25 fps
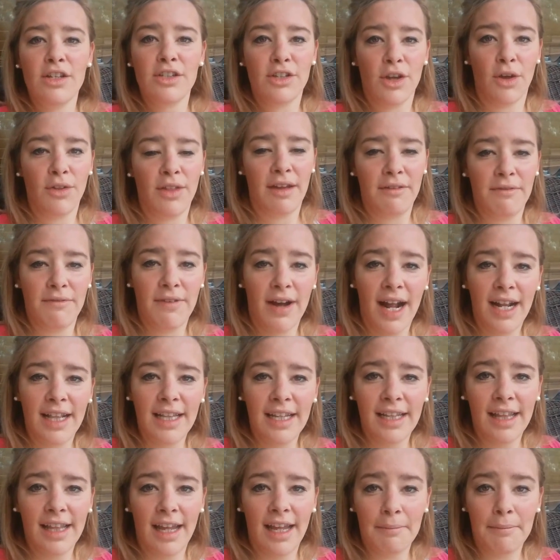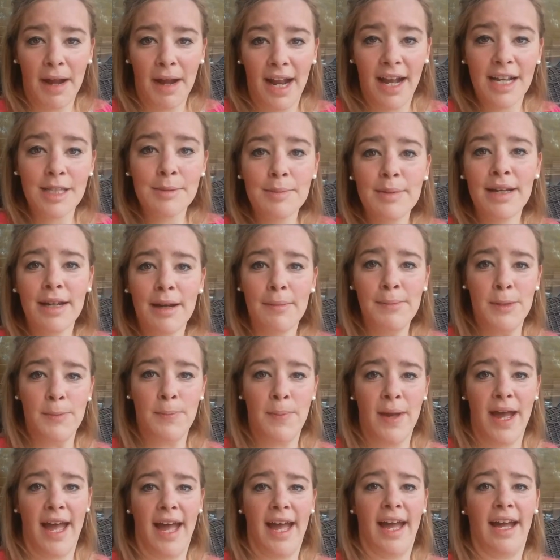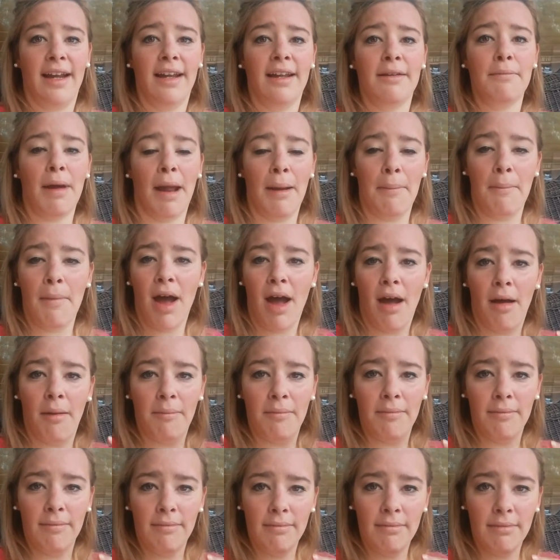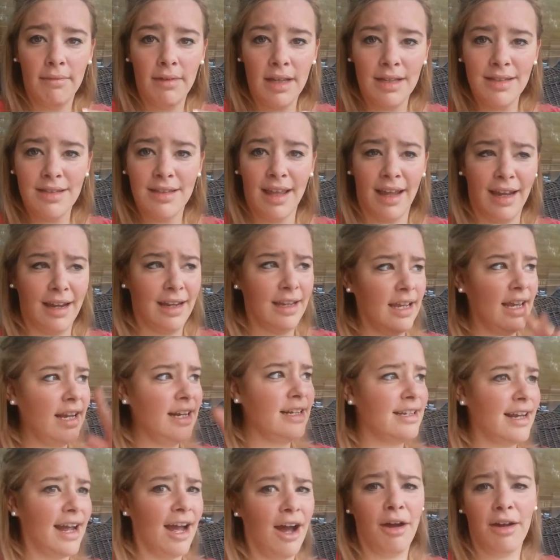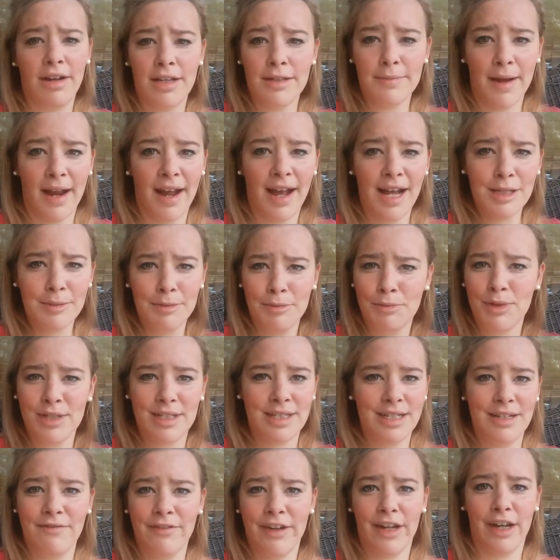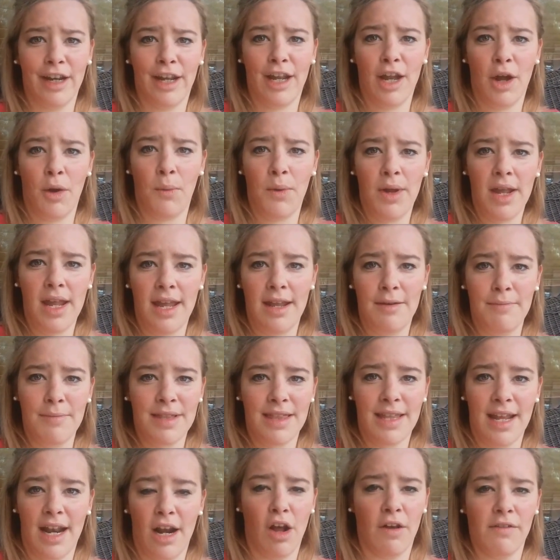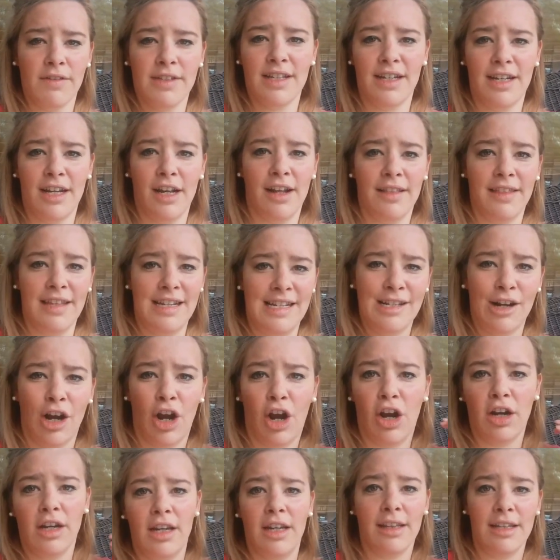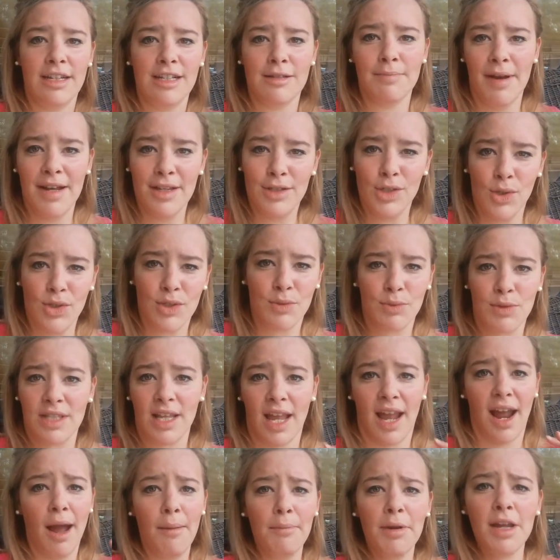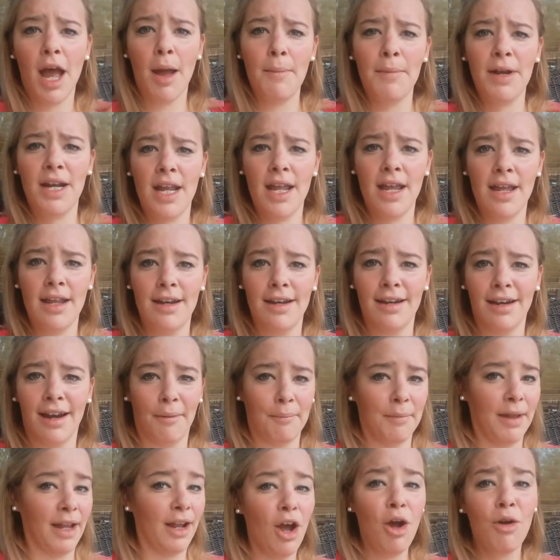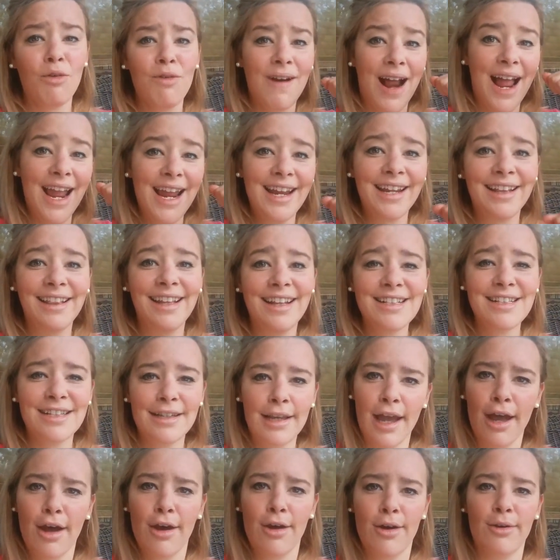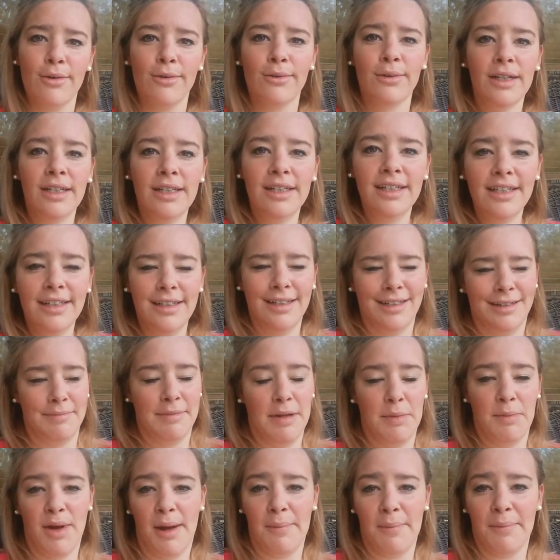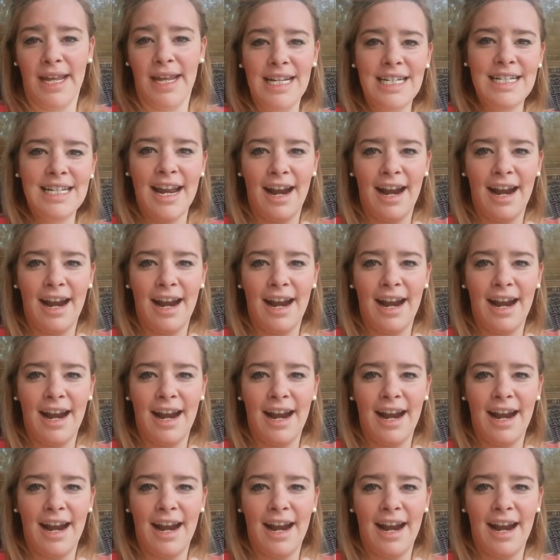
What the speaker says: So they finally, like, my husband comes back. My mom is like kicked out because my husband wasn't even going to go in. But then all of a sudden he got these Hercules muscles and was like, I'm coming in. I'm like, all right, let's go. My mom like